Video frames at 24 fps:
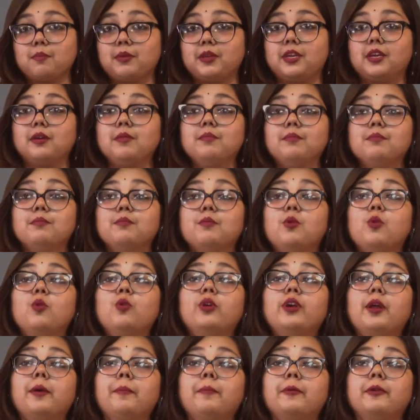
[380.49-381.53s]
become
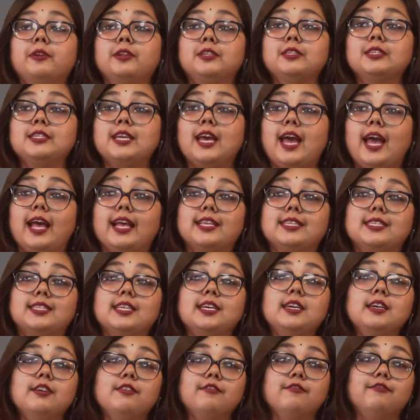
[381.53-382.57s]
more apparent as
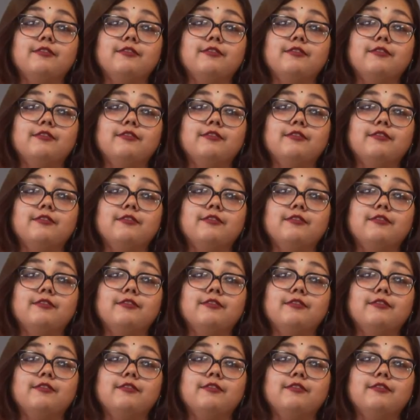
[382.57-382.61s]
the